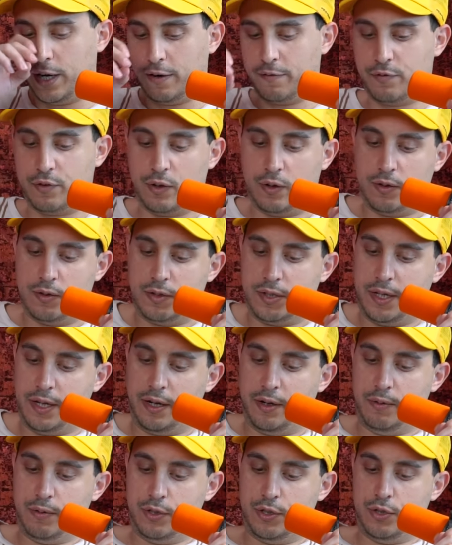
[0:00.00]
went after her and
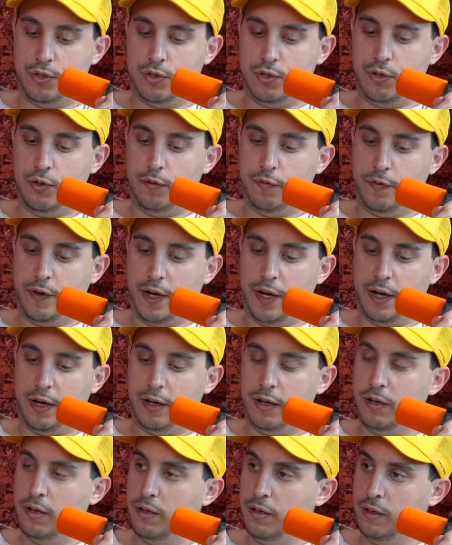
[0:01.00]
saying it was just too
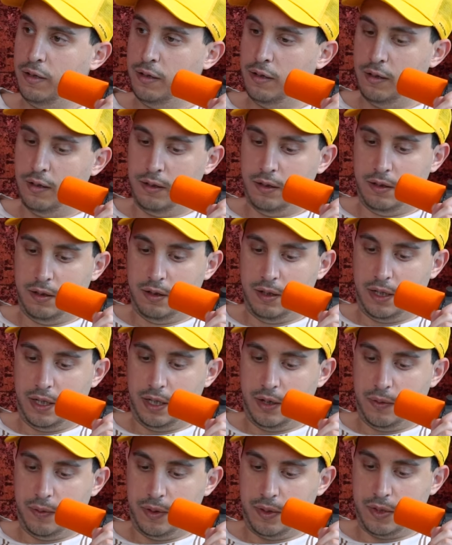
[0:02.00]
vague.
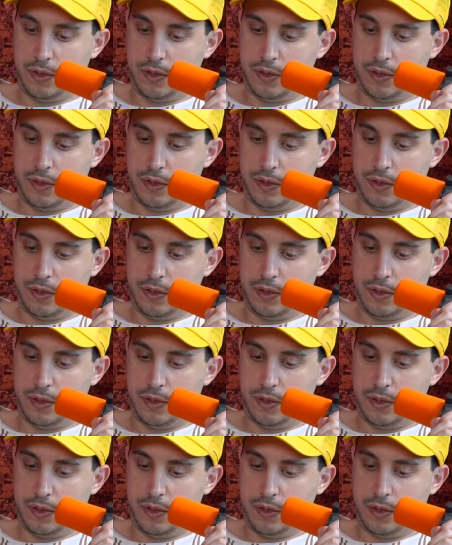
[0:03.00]
And it